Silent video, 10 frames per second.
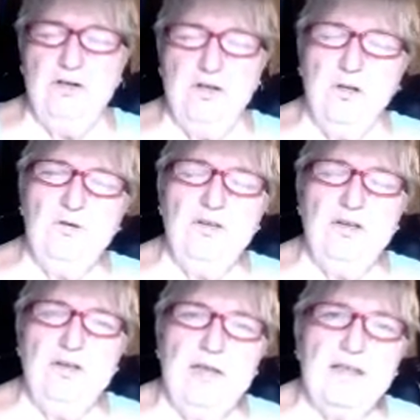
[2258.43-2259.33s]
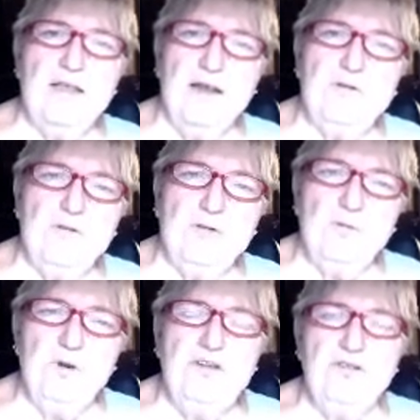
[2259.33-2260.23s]
closing deadline for the
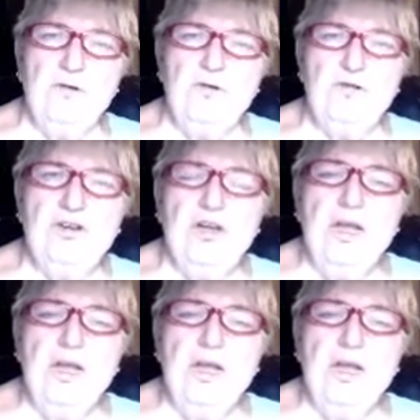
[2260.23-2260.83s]
research,